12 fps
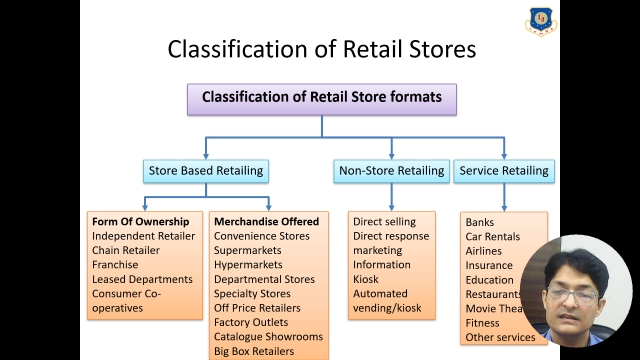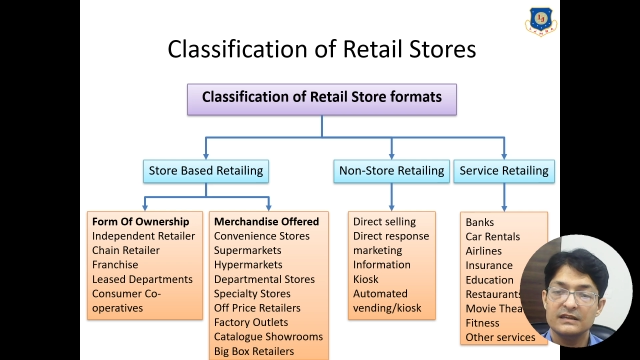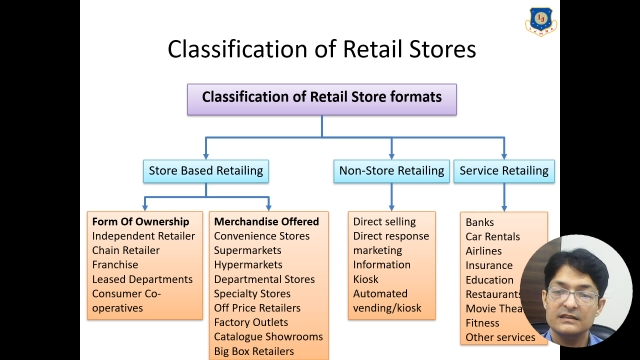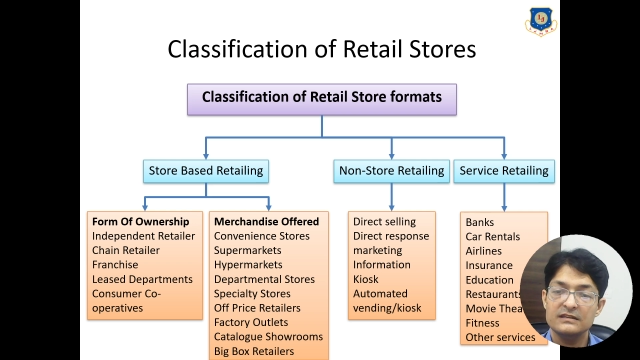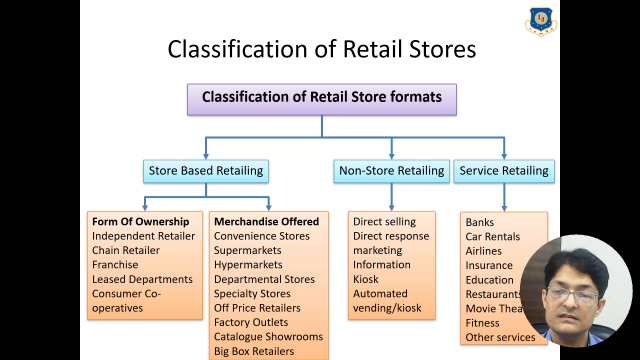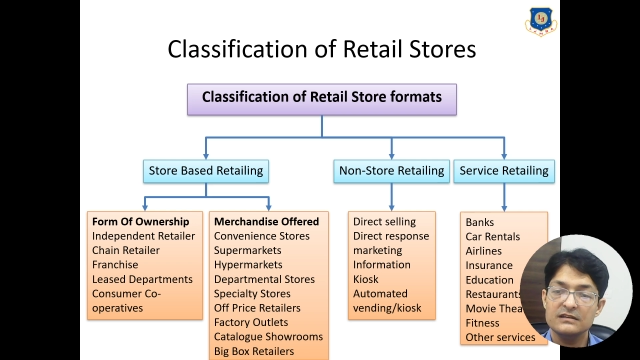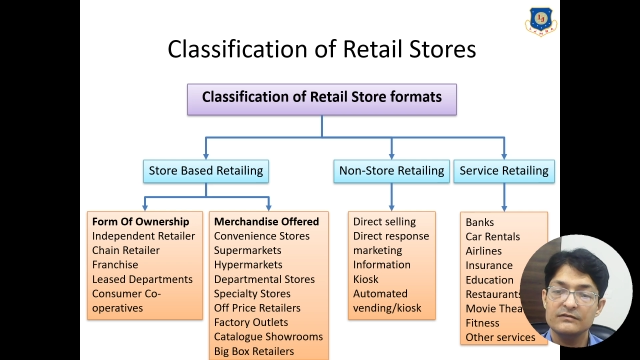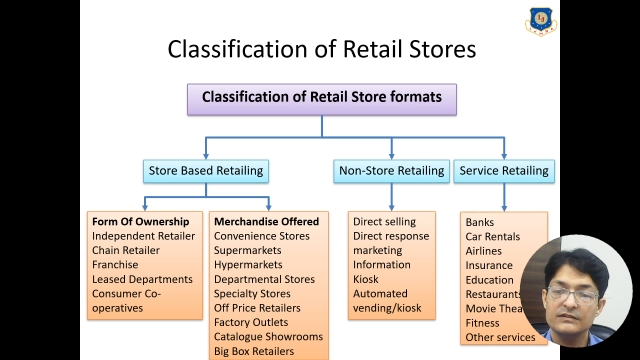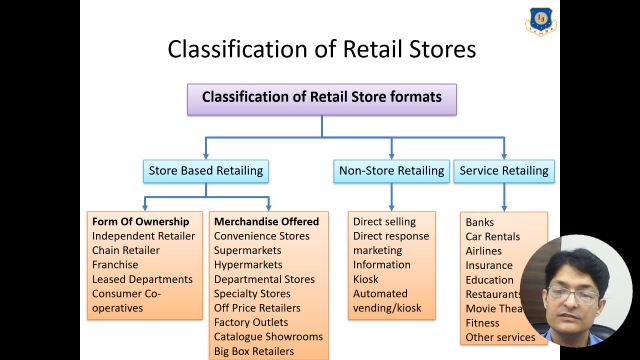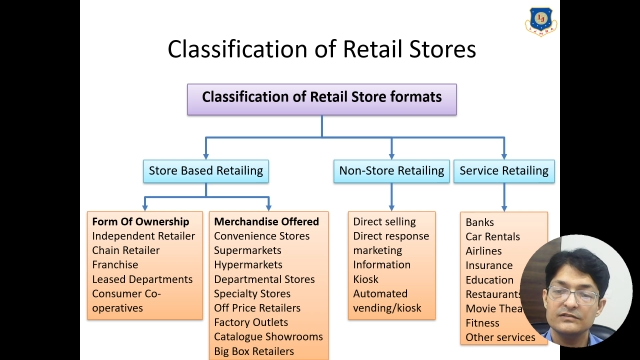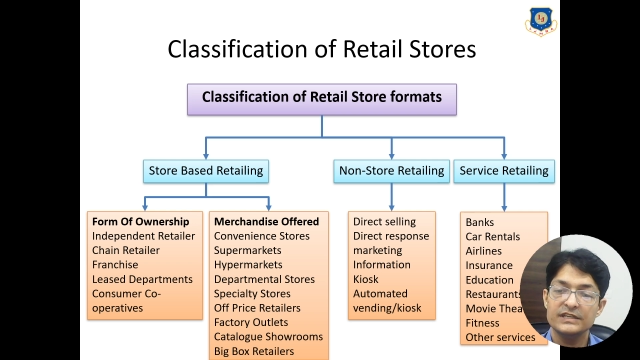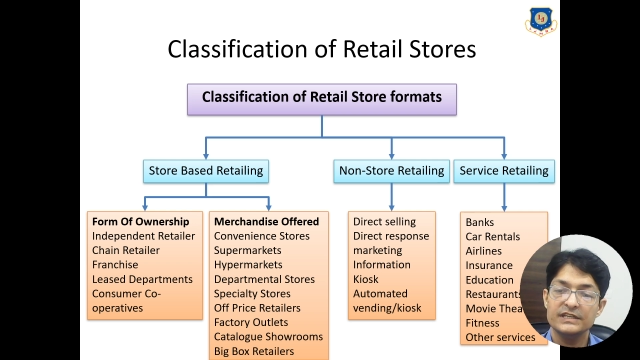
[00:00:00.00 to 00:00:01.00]
In
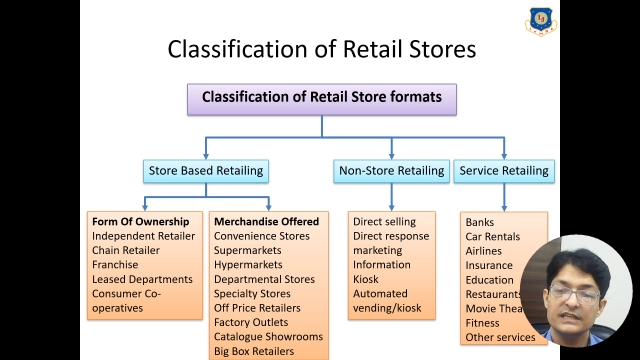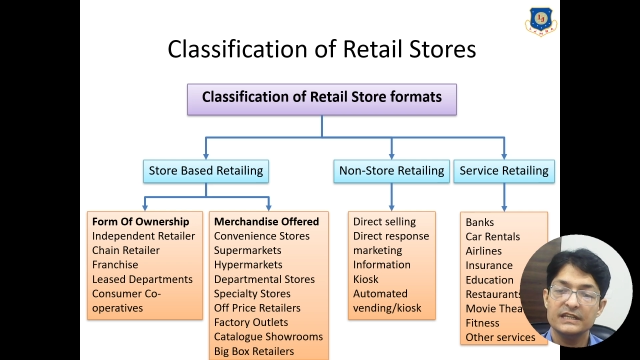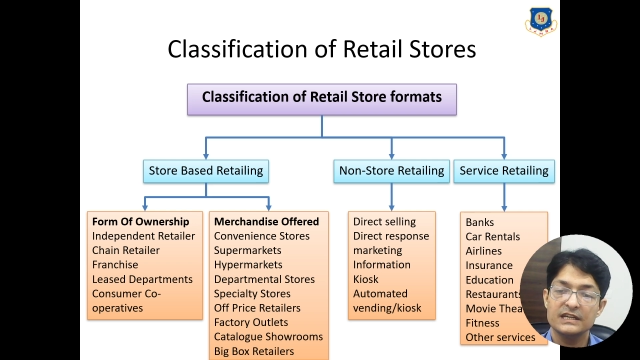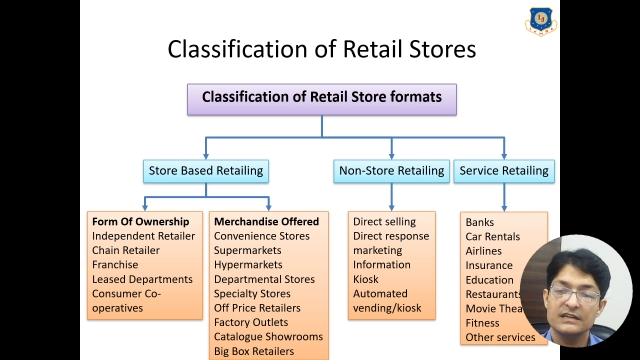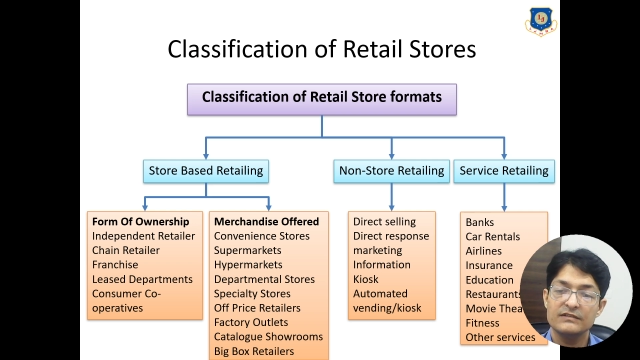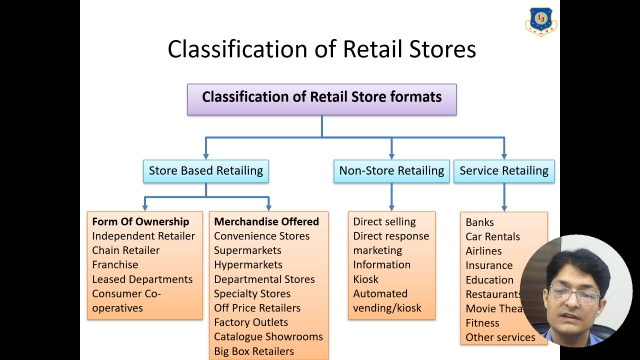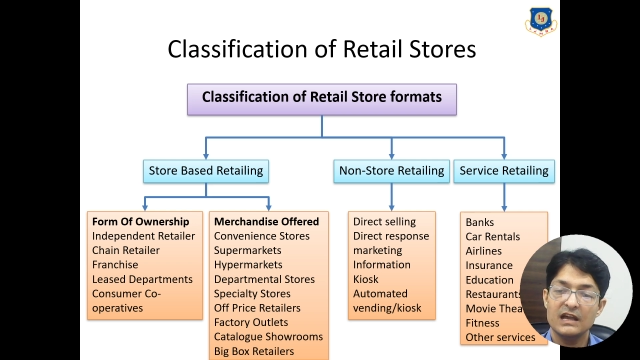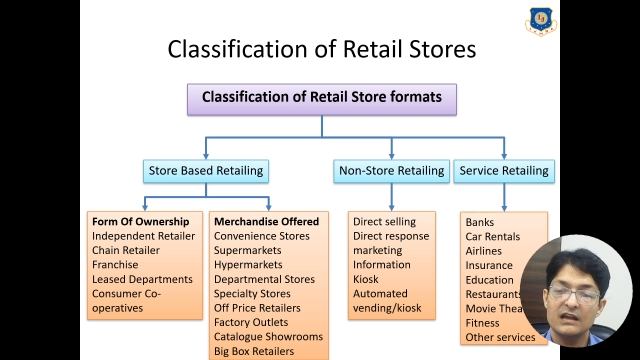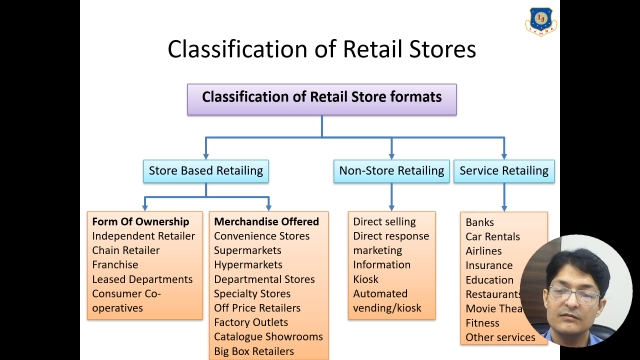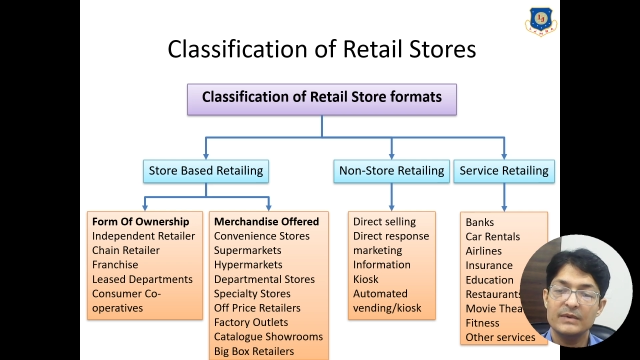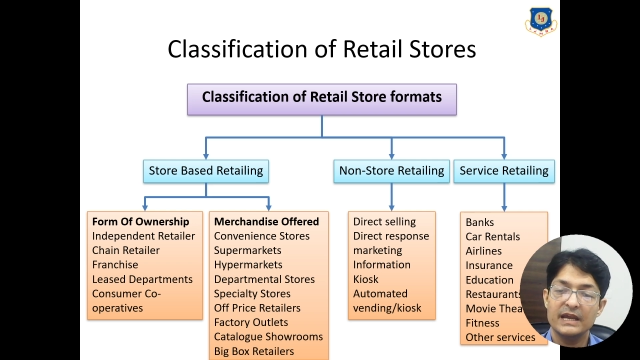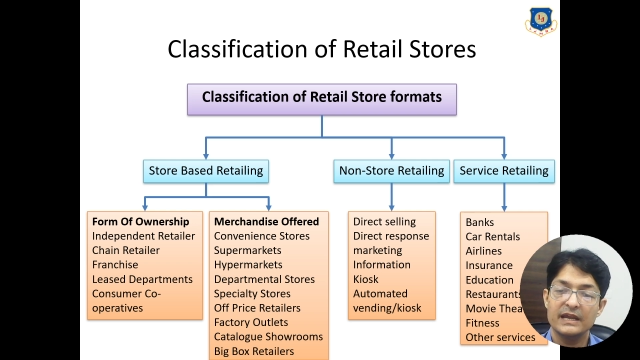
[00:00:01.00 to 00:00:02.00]
service retailing, we have
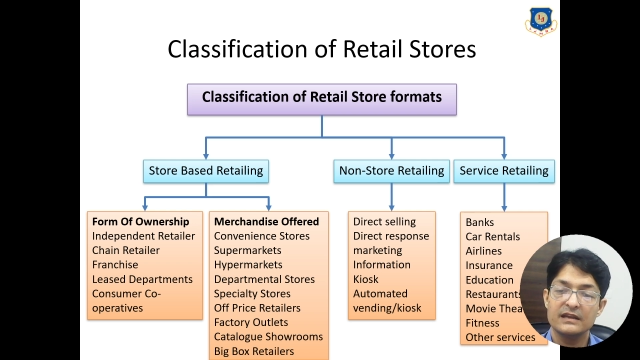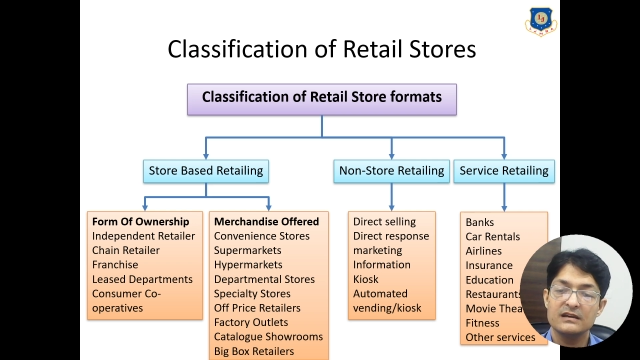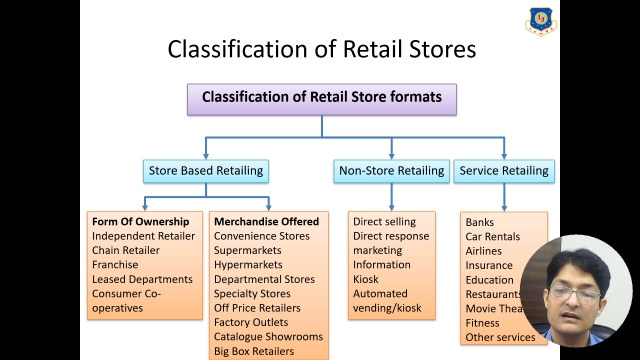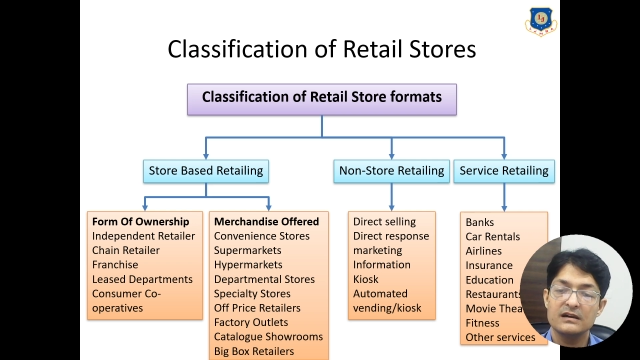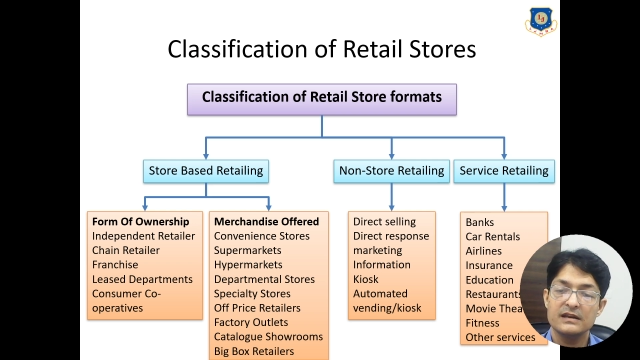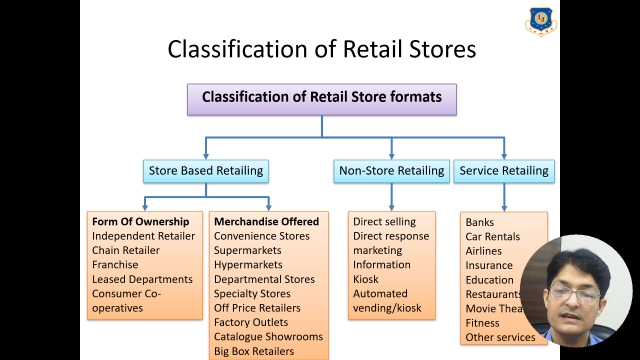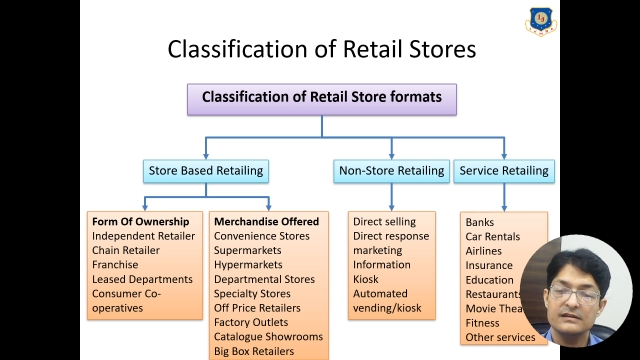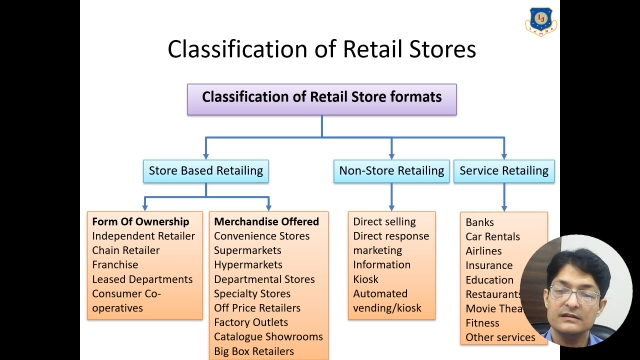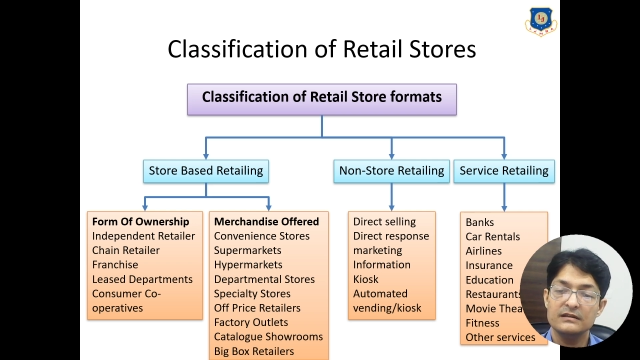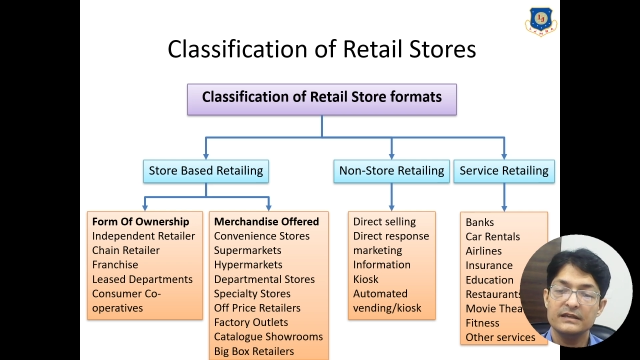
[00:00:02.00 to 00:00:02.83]
bank, car rental,